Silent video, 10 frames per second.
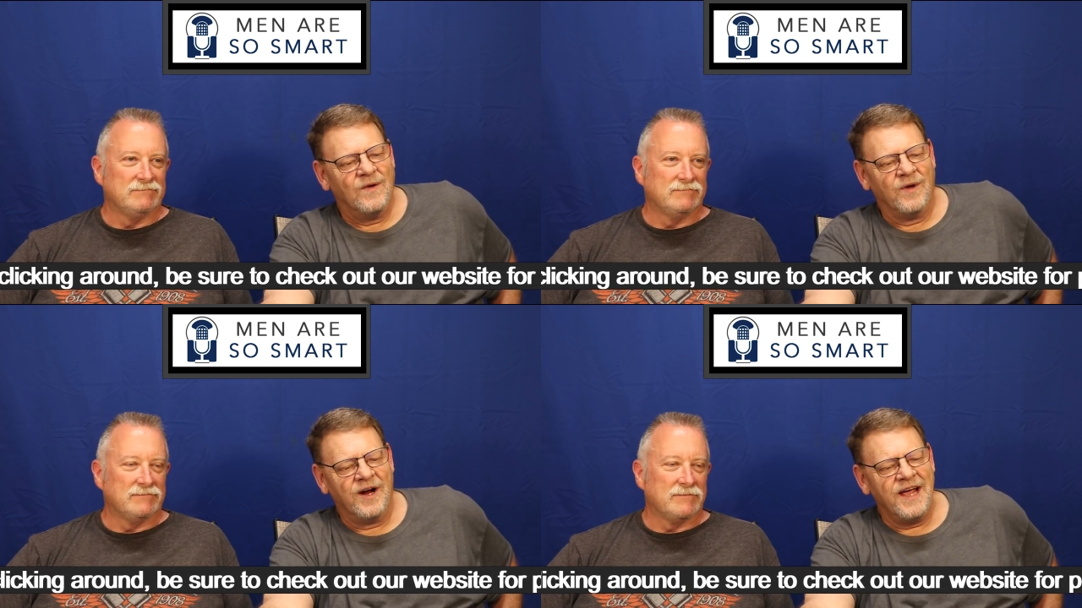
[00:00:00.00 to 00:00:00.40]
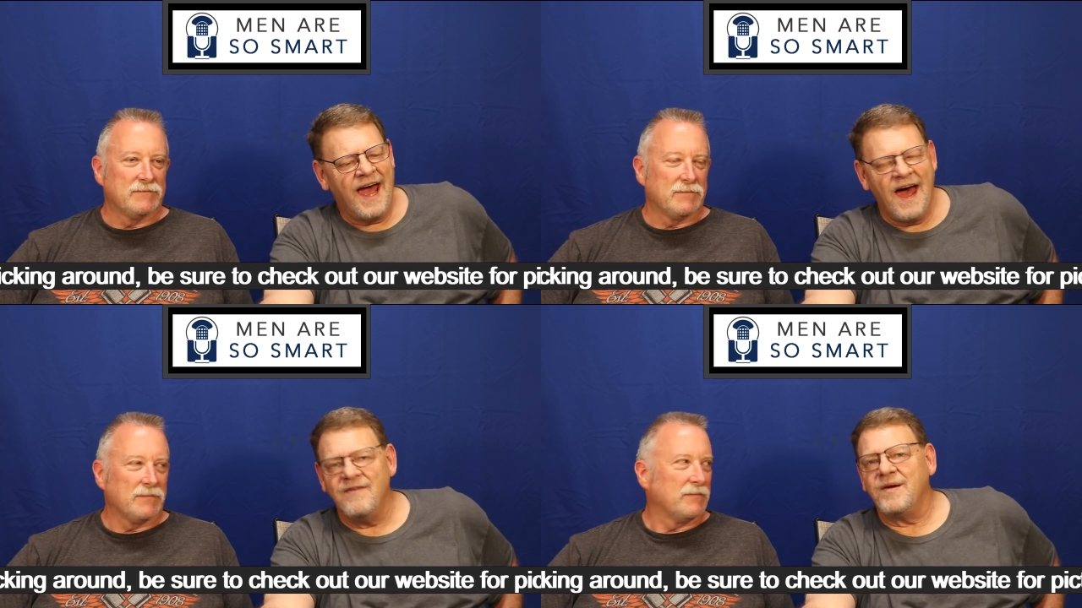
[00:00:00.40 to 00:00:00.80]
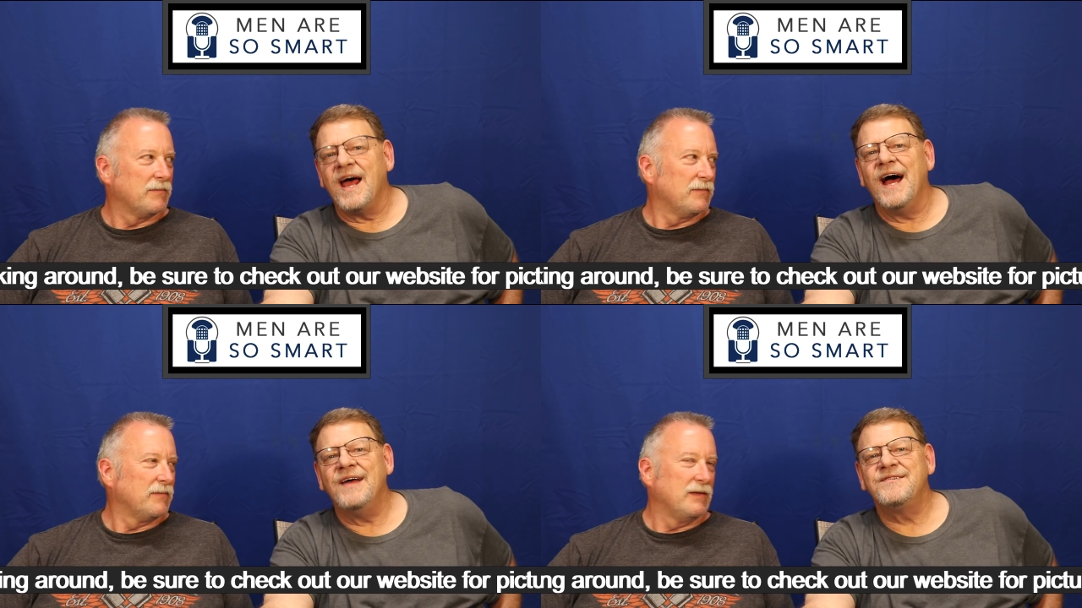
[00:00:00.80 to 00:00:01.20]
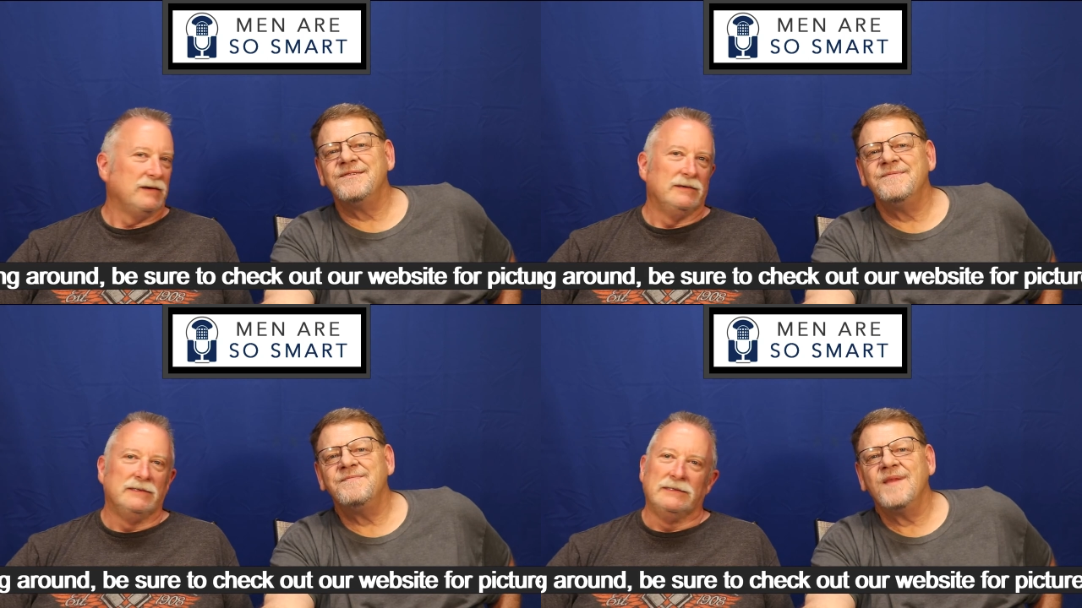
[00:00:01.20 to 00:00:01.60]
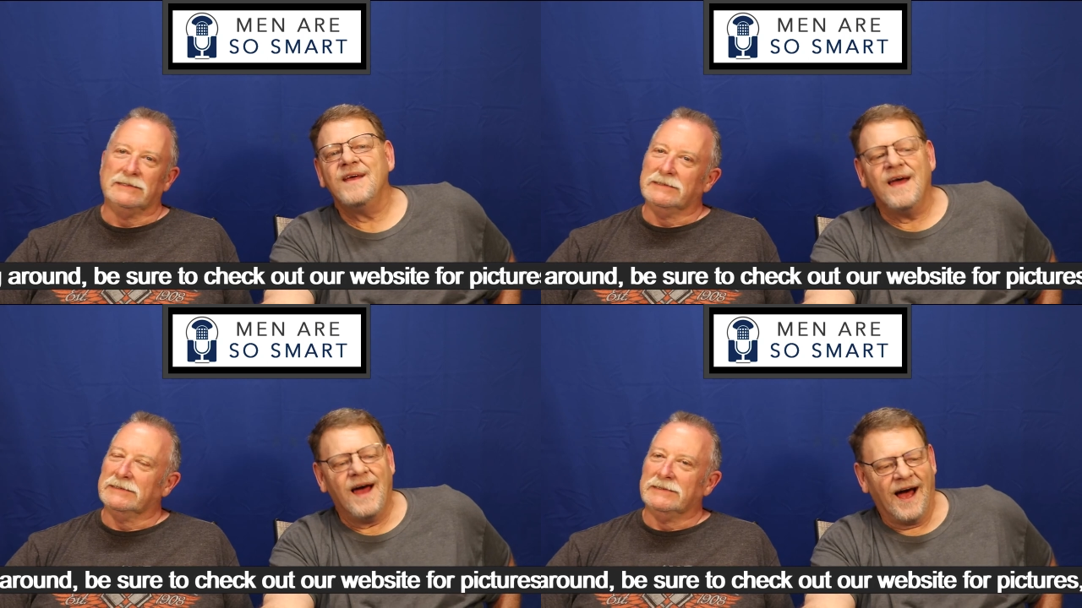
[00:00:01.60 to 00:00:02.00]
Speaker 1: Well, there you have it, guys.
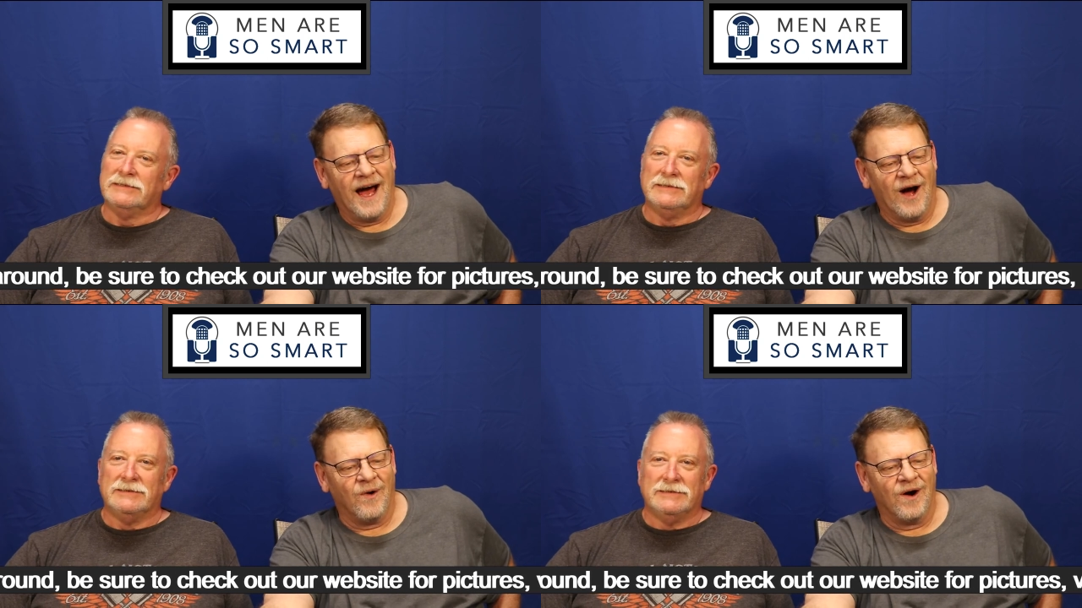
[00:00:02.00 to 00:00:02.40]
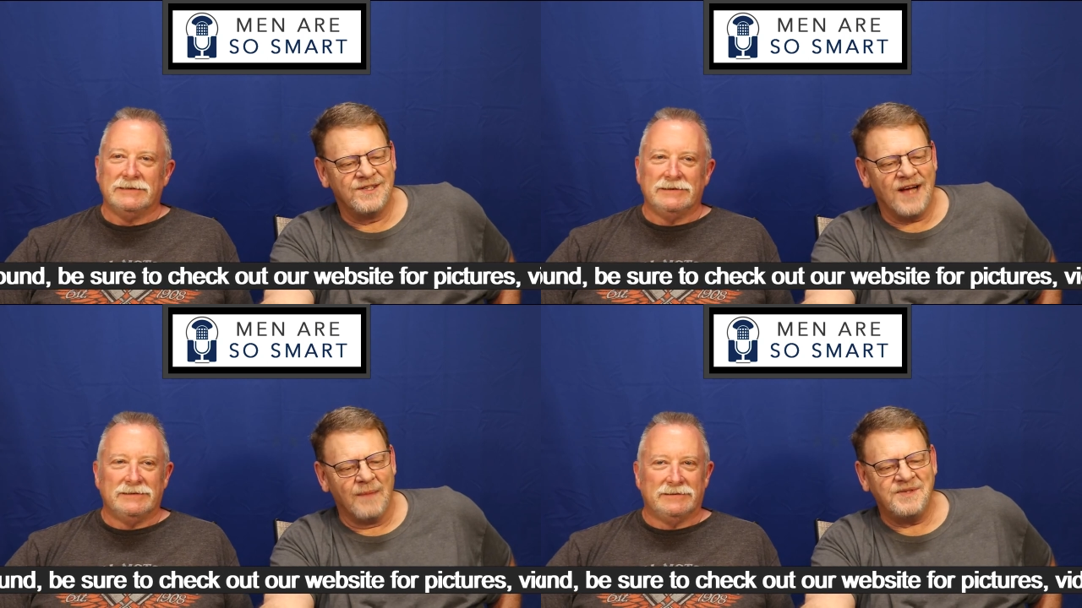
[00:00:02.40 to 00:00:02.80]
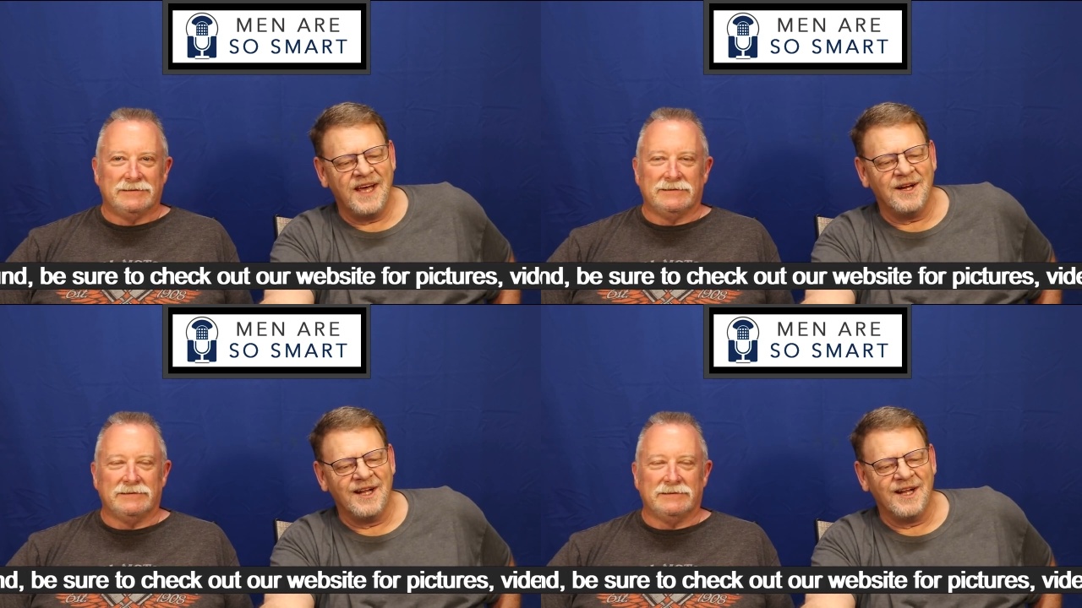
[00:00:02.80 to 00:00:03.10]
Our top 10